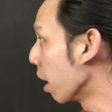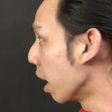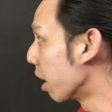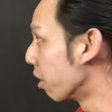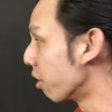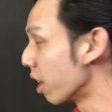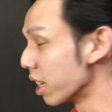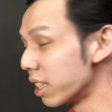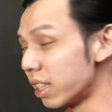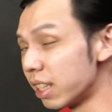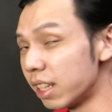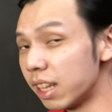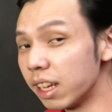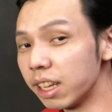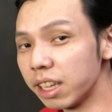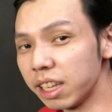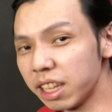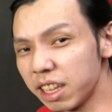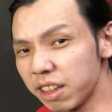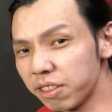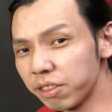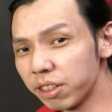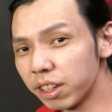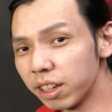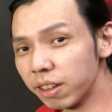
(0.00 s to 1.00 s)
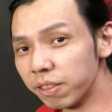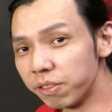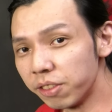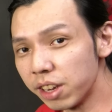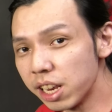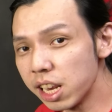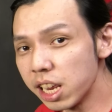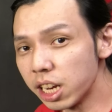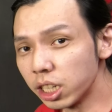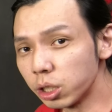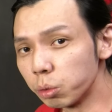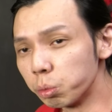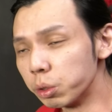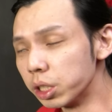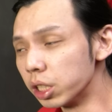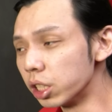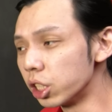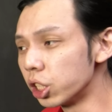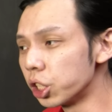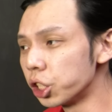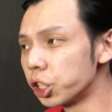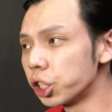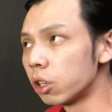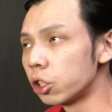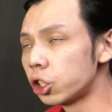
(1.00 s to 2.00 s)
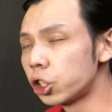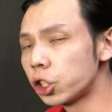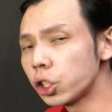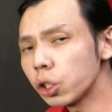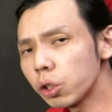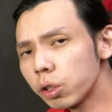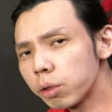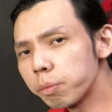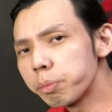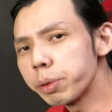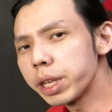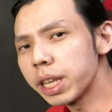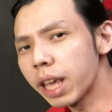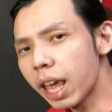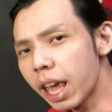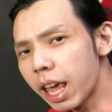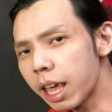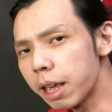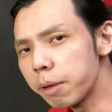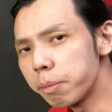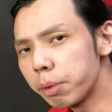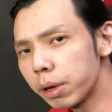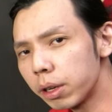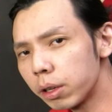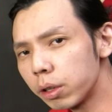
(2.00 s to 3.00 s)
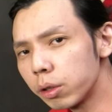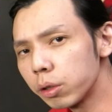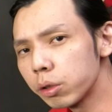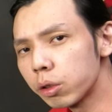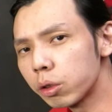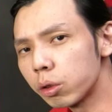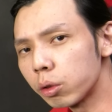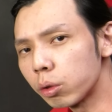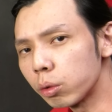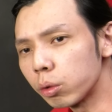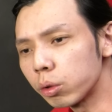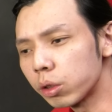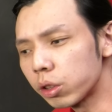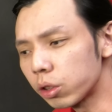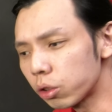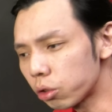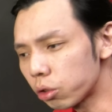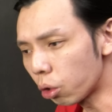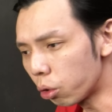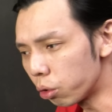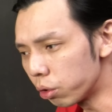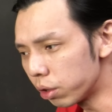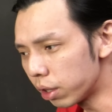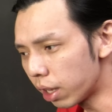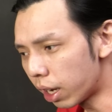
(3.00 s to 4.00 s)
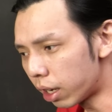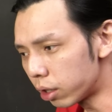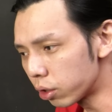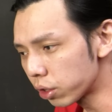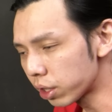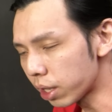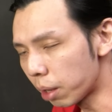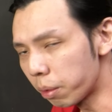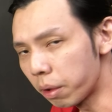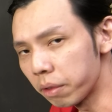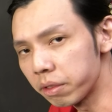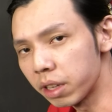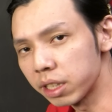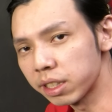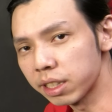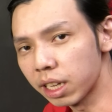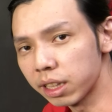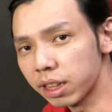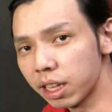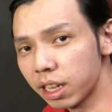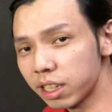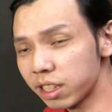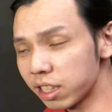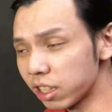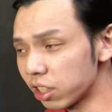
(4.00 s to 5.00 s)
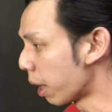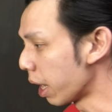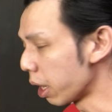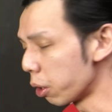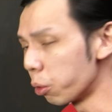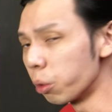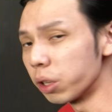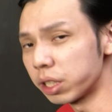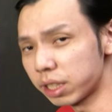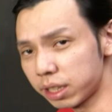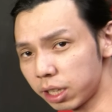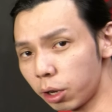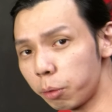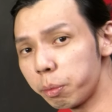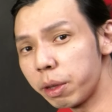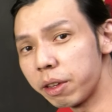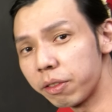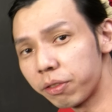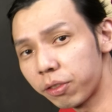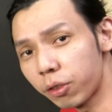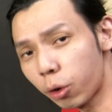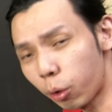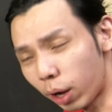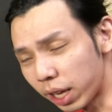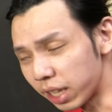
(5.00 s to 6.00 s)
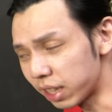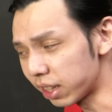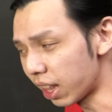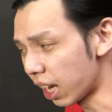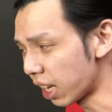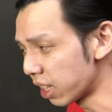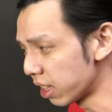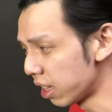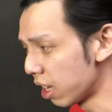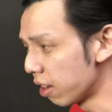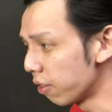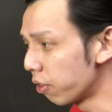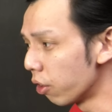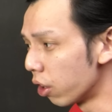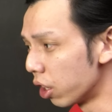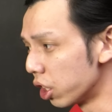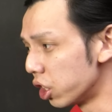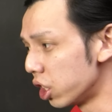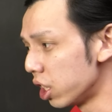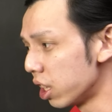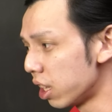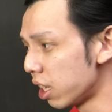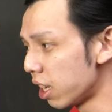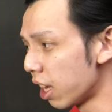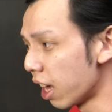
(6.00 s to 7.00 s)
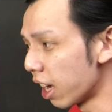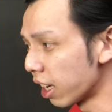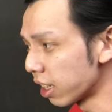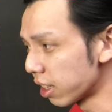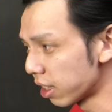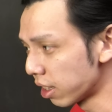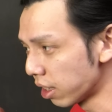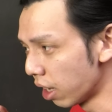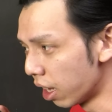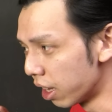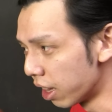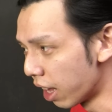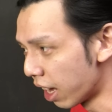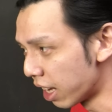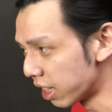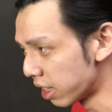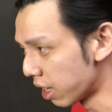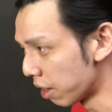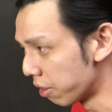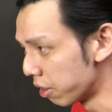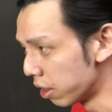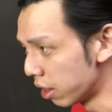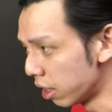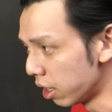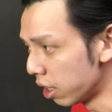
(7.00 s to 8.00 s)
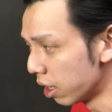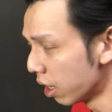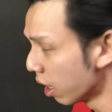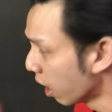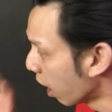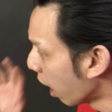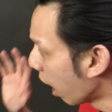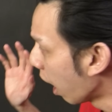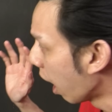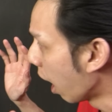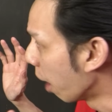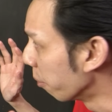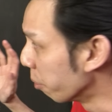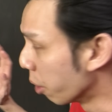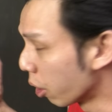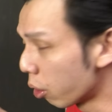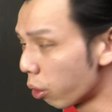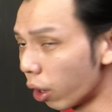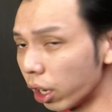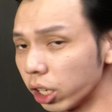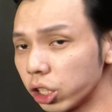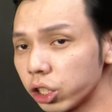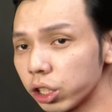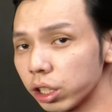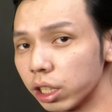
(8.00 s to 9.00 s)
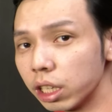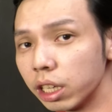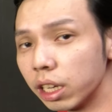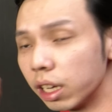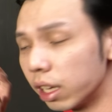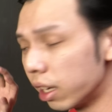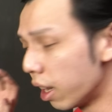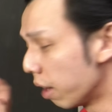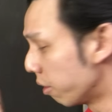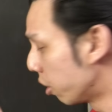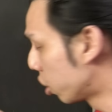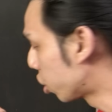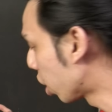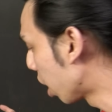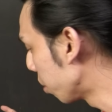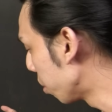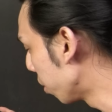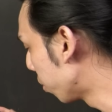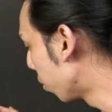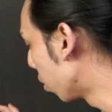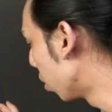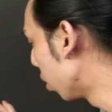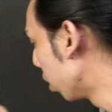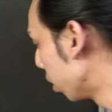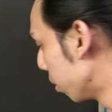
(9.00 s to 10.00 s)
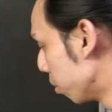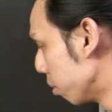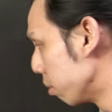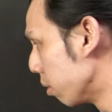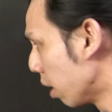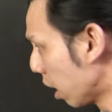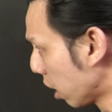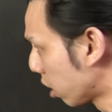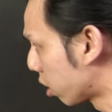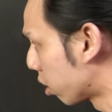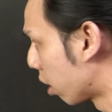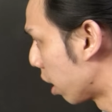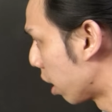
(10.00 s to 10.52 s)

like Resident Evil Village, which should be able to tone down some of the settings, but it will still be quite taxing for a GTX 970. I'm not quite sure, never tried before, let's